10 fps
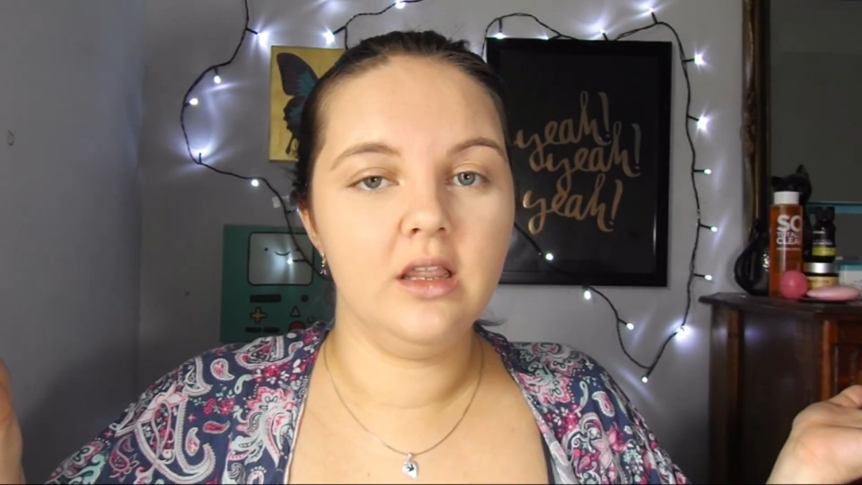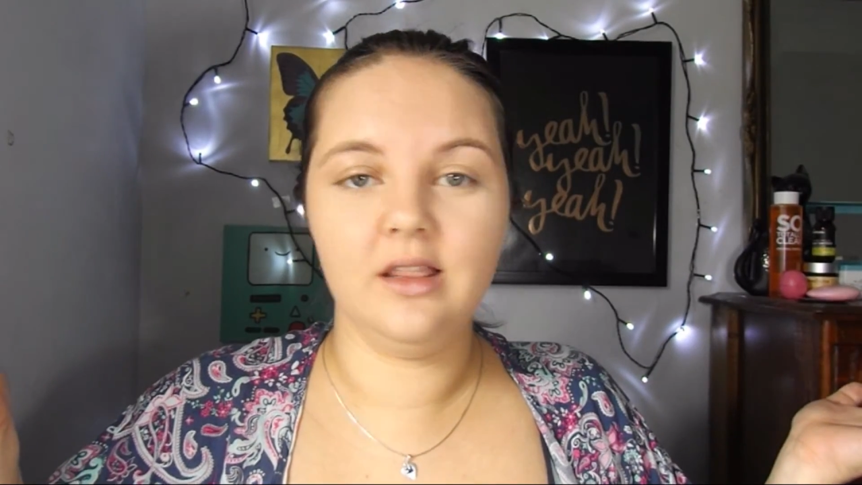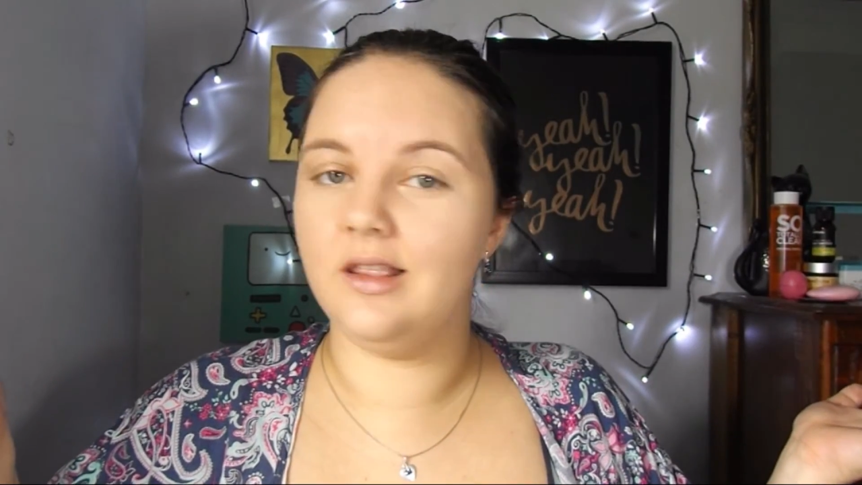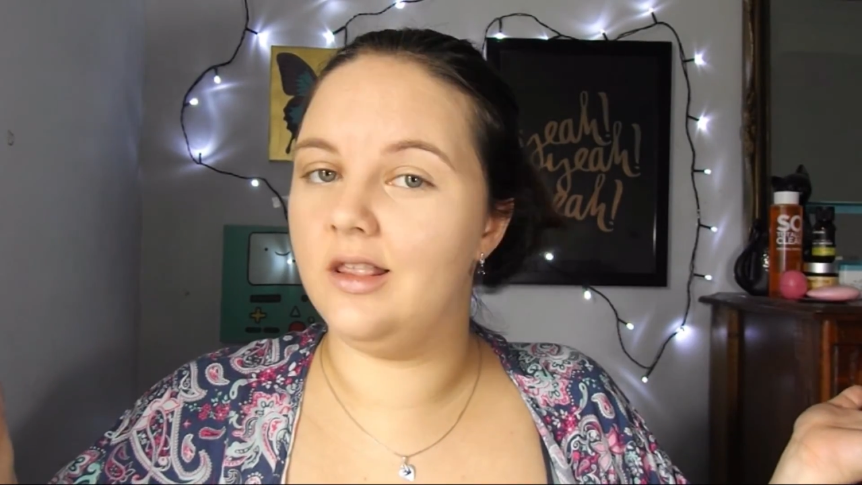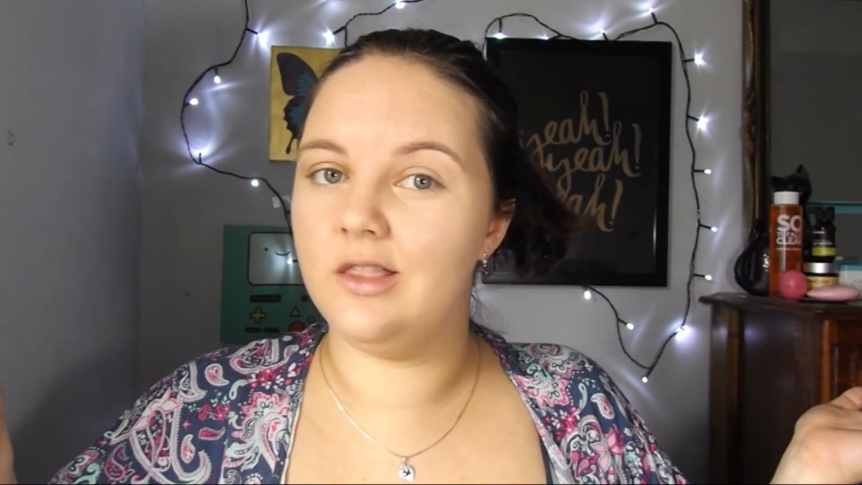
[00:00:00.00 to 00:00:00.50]

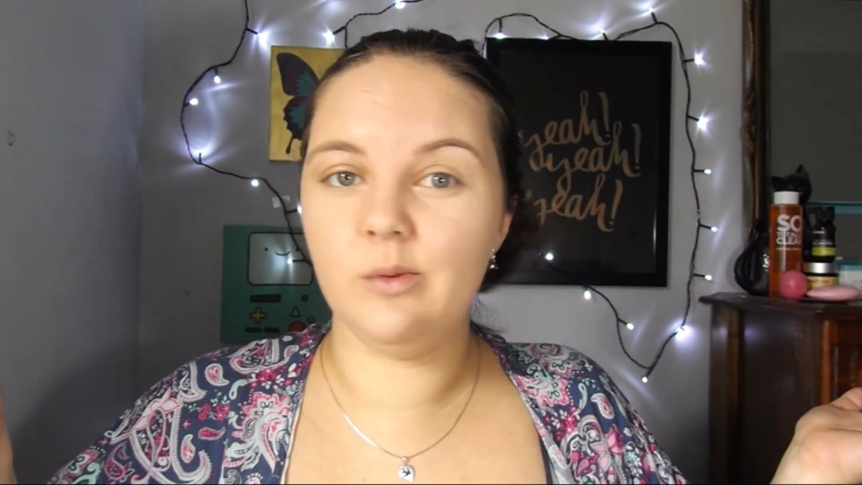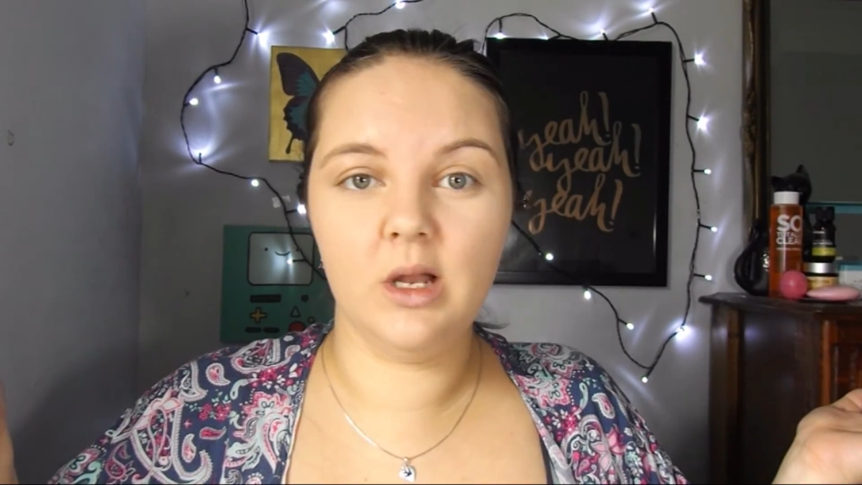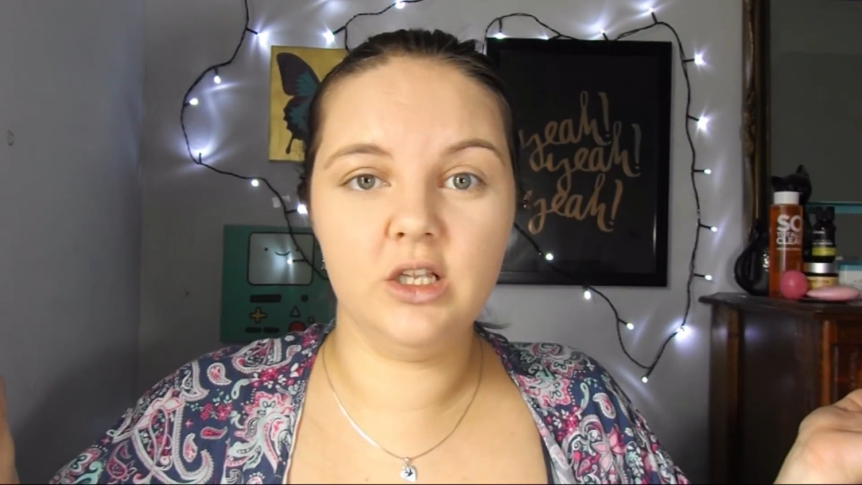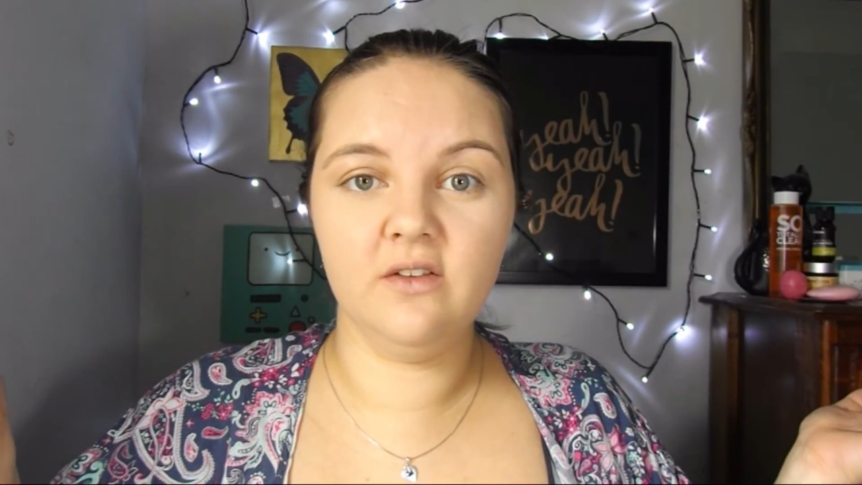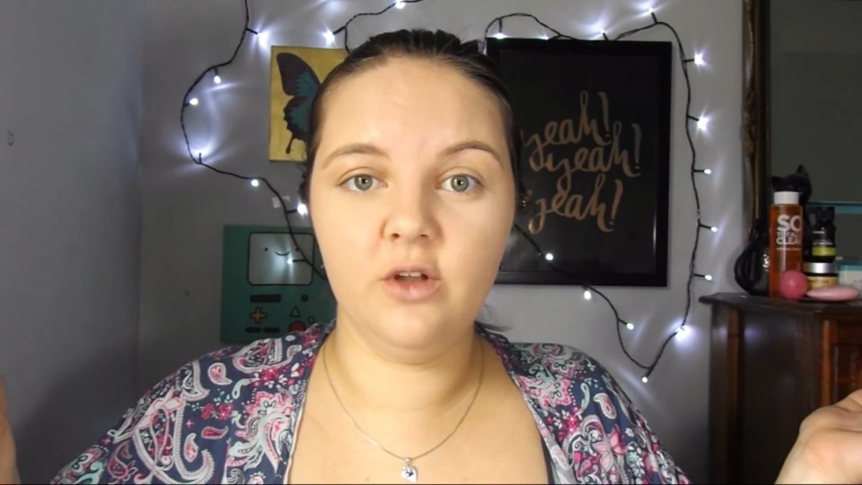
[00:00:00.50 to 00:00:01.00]
This is the
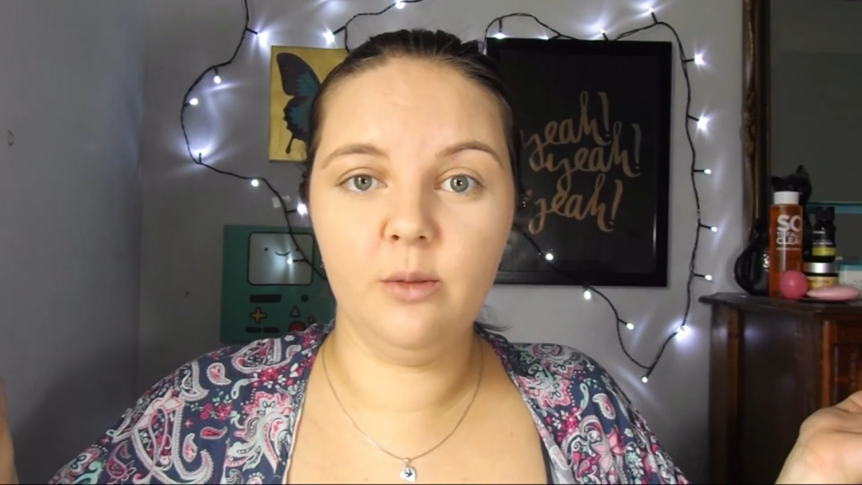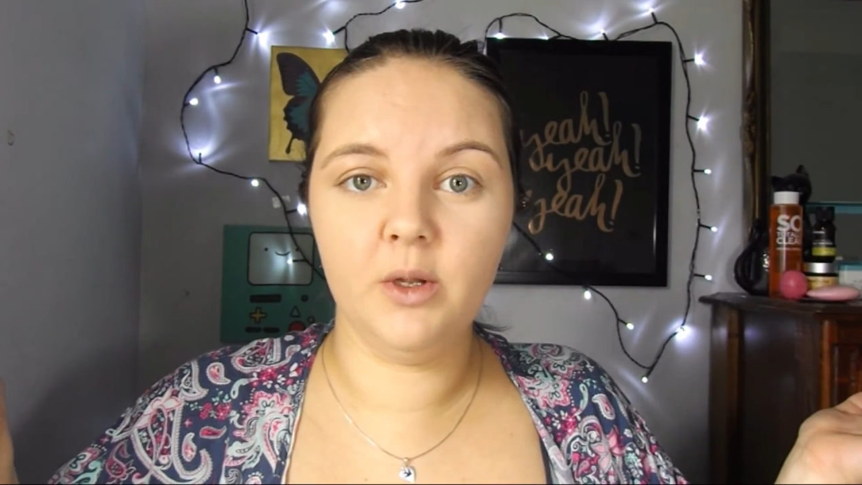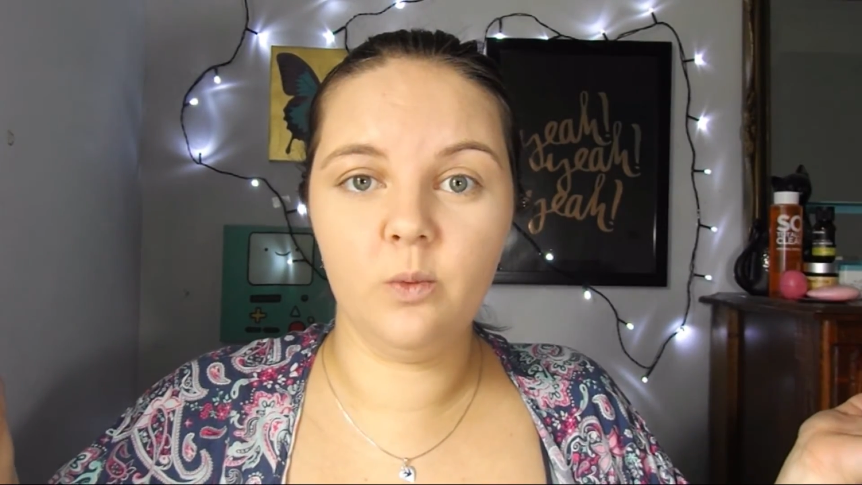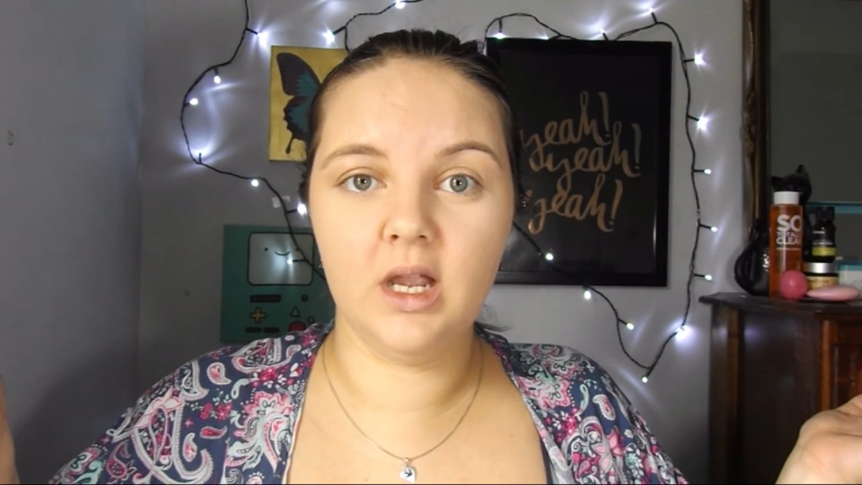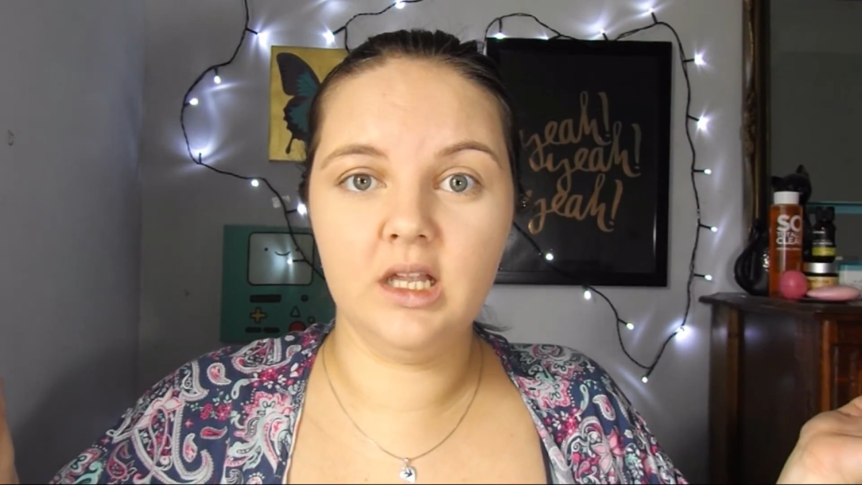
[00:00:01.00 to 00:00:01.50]
one you've all
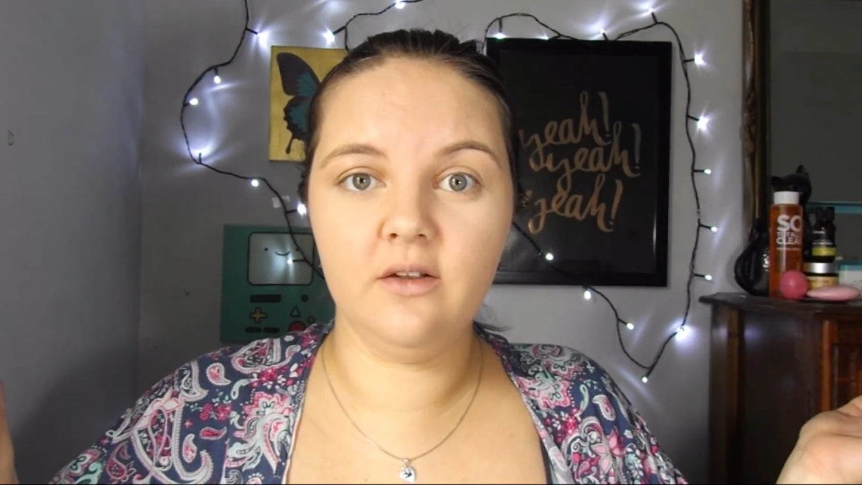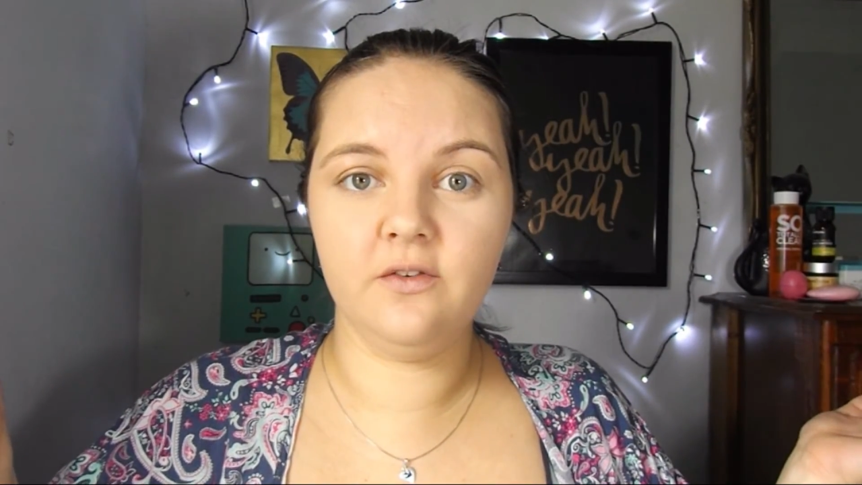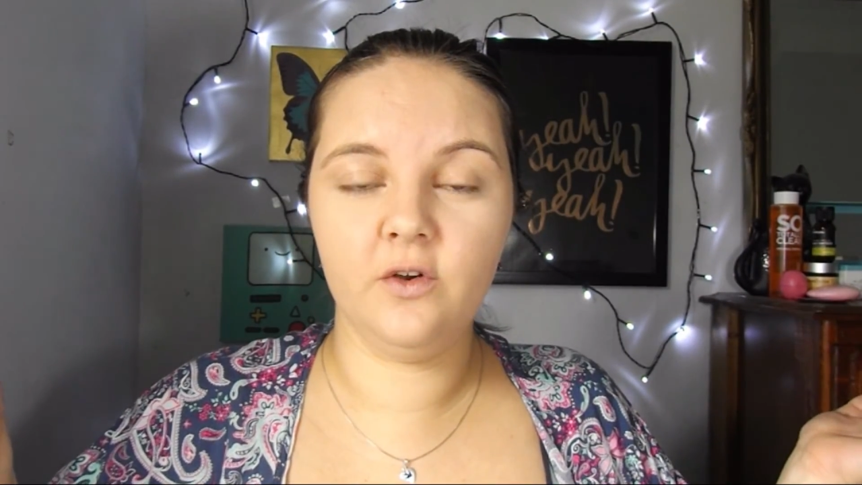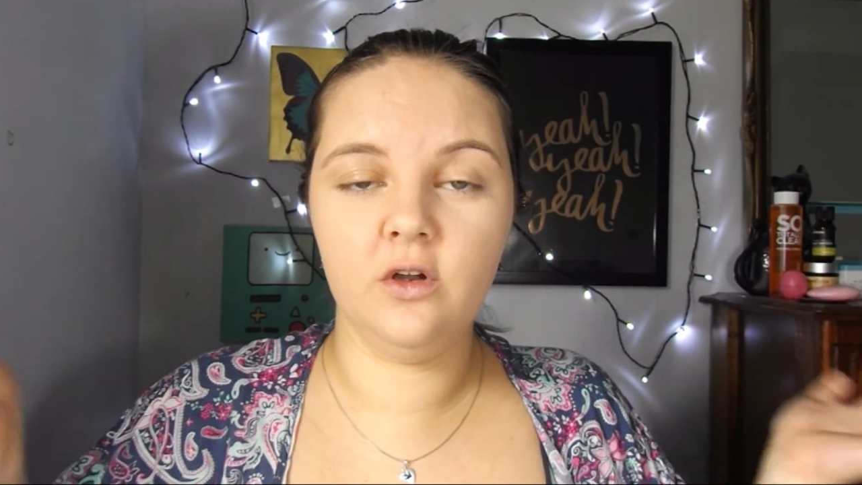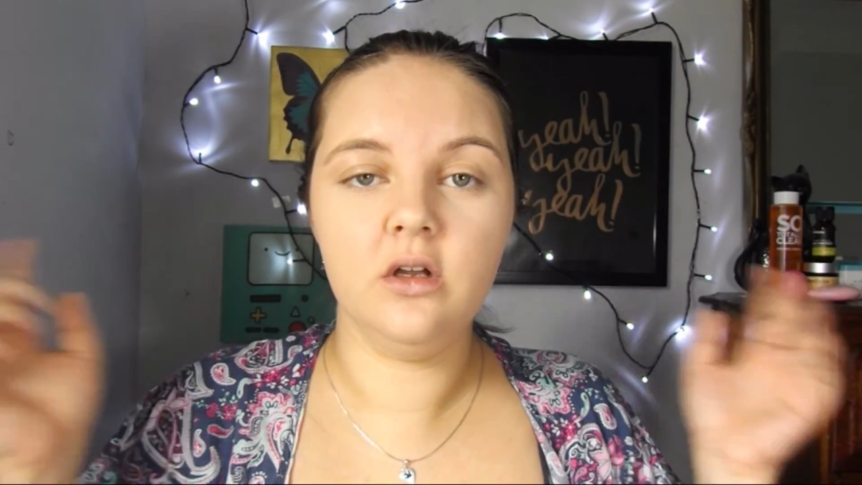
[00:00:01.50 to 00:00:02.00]
been waiting
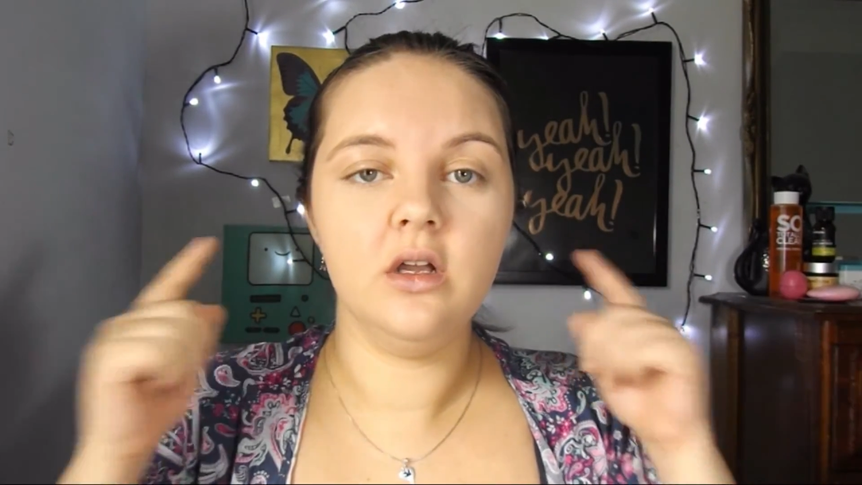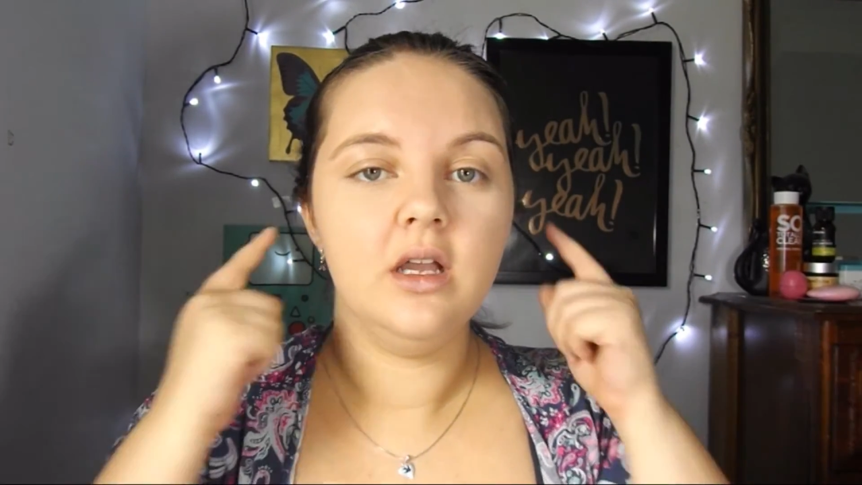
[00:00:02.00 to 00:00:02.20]
for.